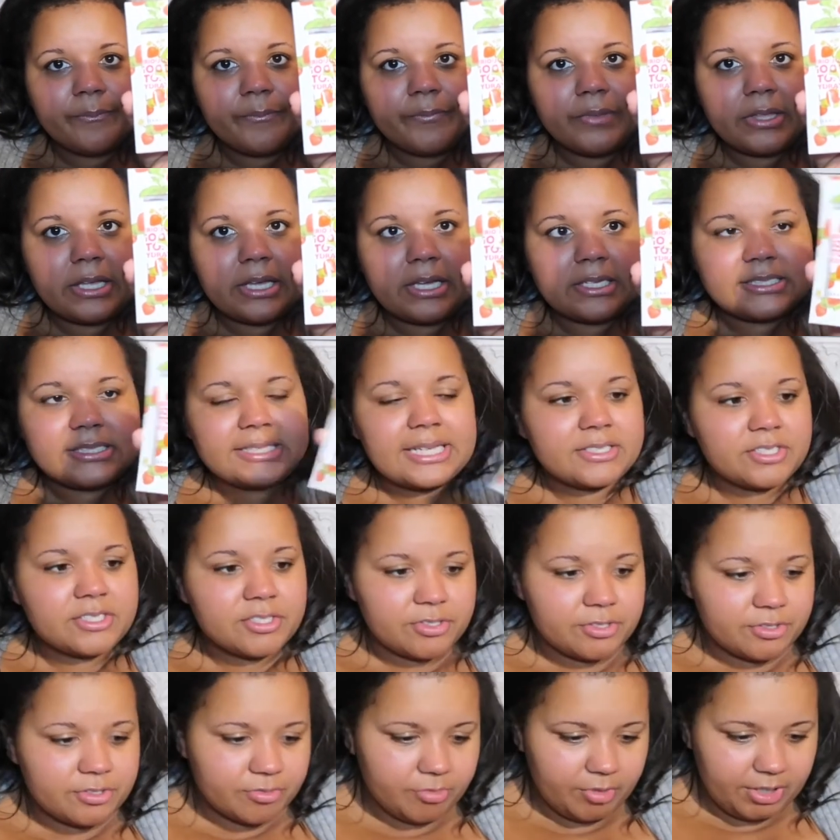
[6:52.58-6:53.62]
a set of
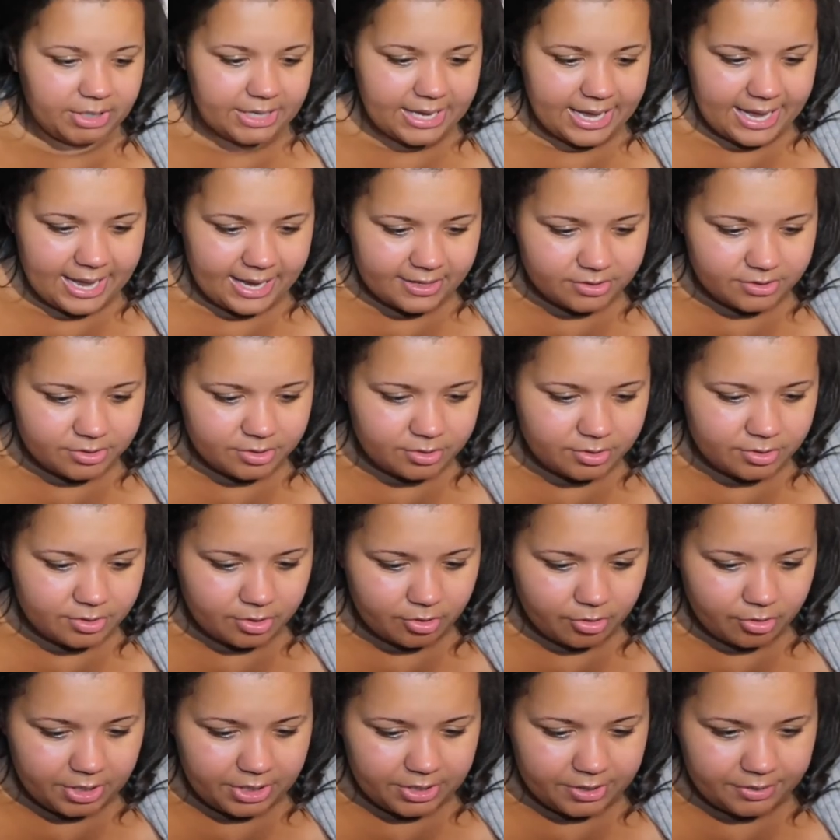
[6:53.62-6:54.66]
three hand
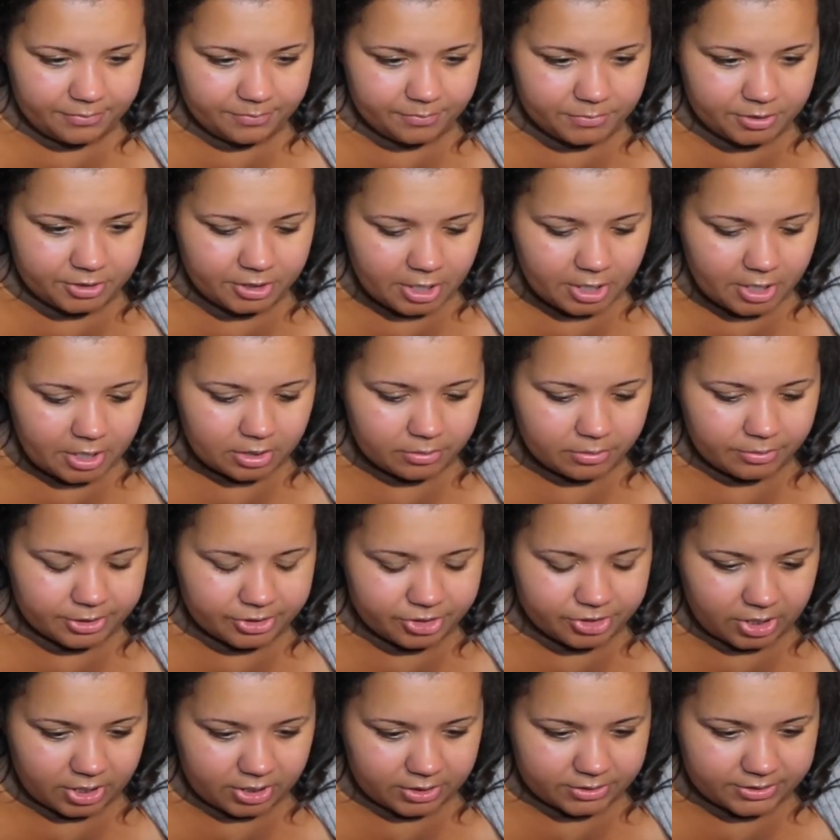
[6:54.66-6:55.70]
creams,
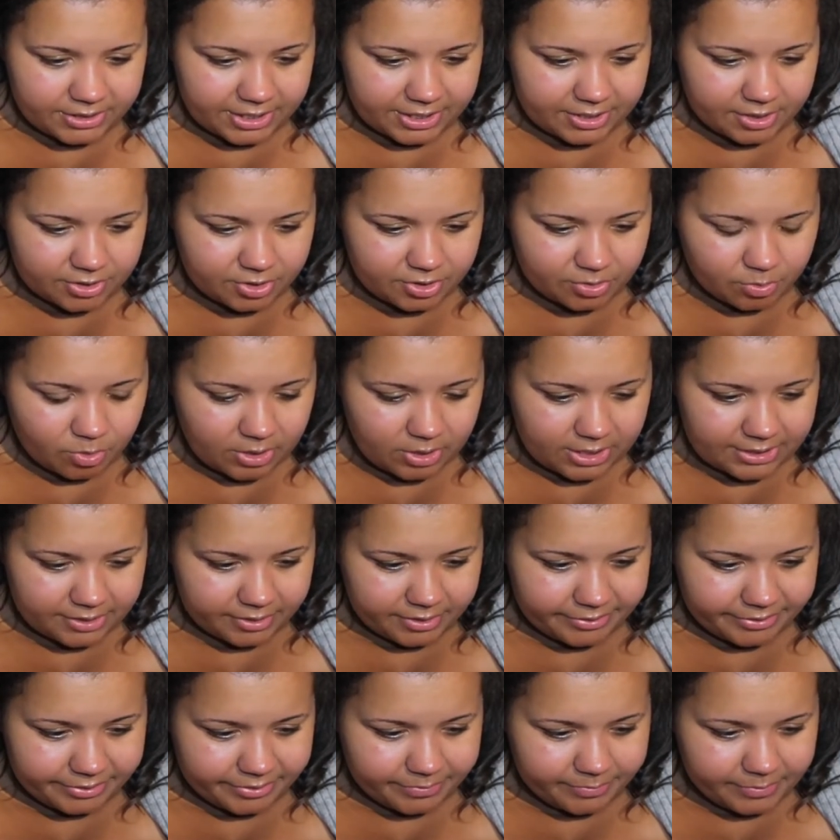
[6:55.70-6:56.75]
which I'll take to
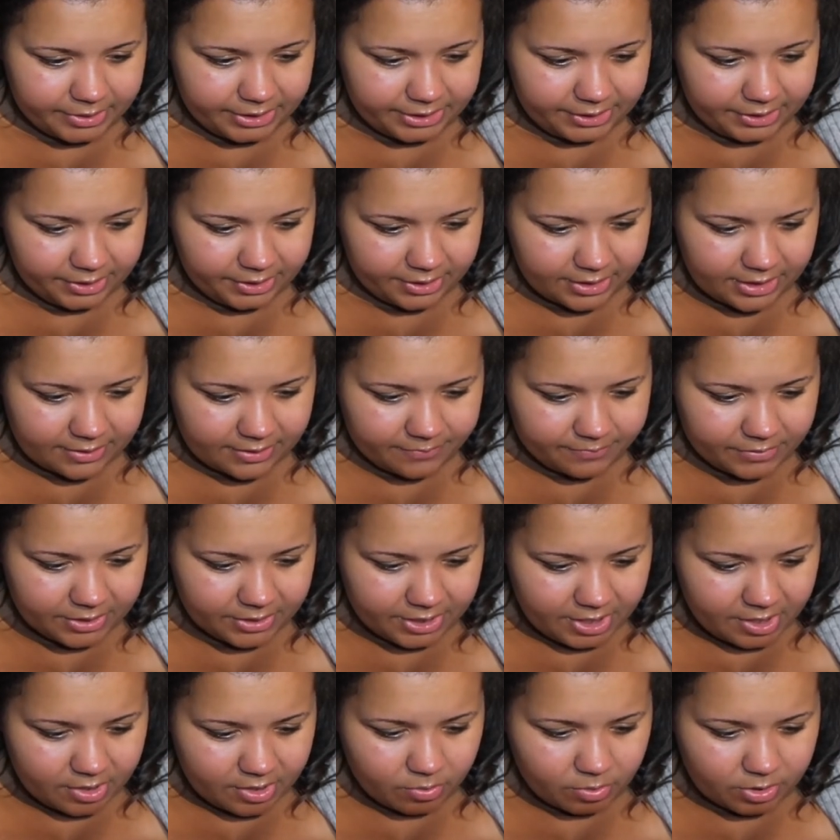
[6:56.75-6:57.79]
work with me. Um,
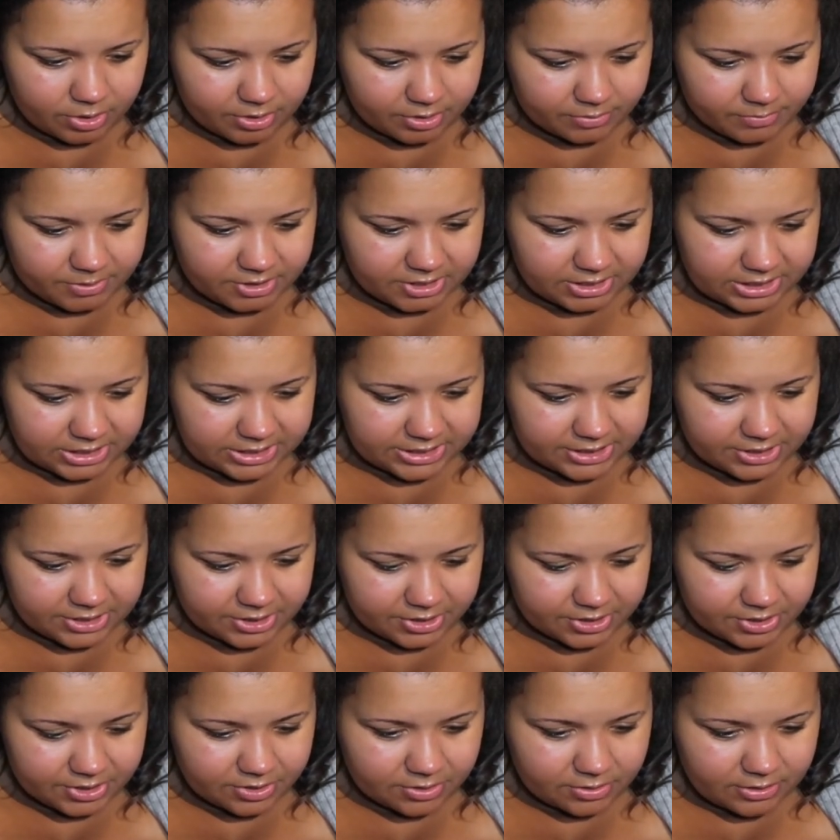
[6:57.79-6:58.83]
one of them seriously
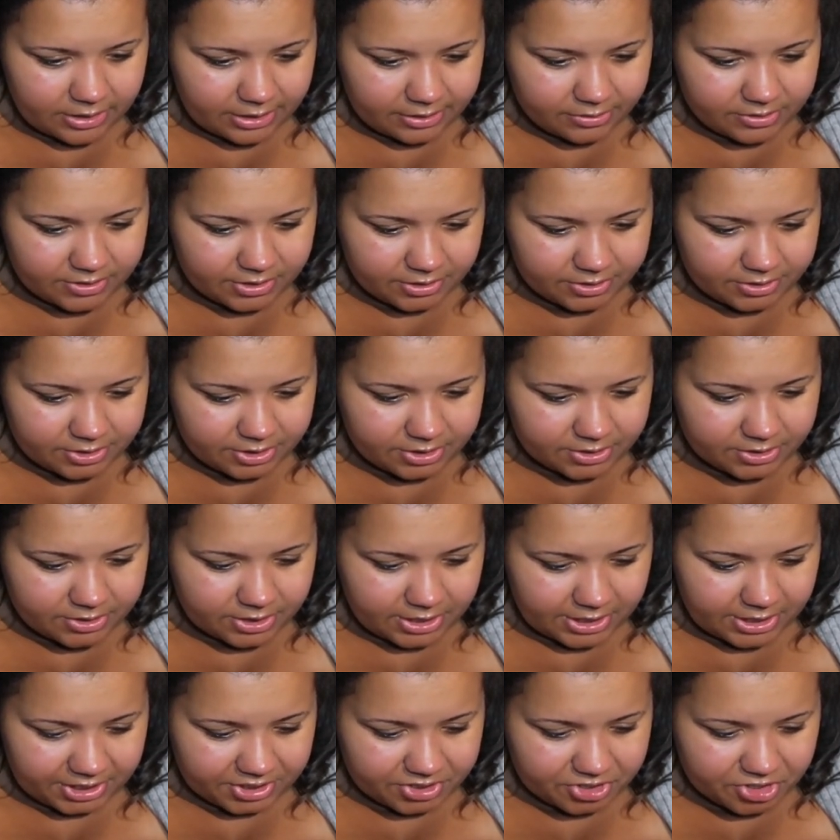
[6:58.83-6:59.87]
good. They're seriously good to
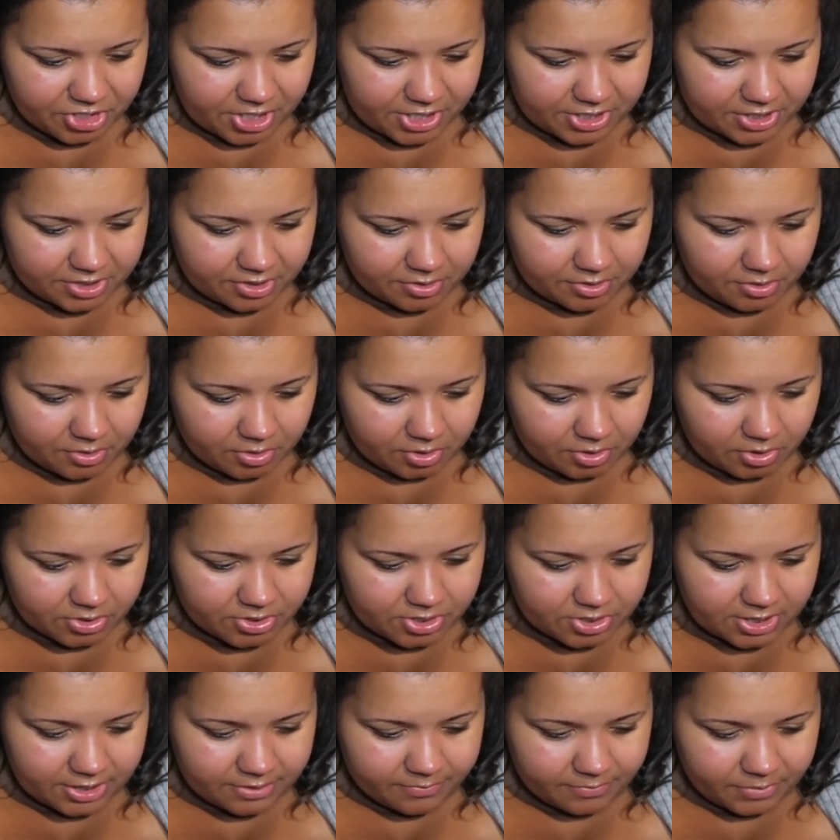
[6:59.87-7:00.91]
hydrate.
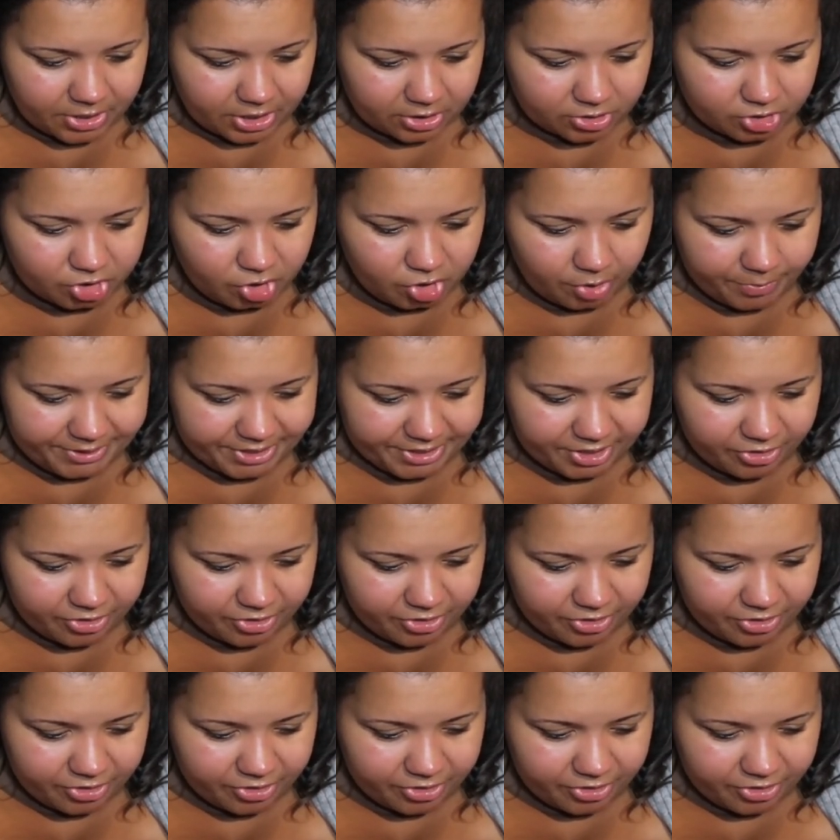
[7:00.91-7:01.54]
Called. Um, I got strawberry and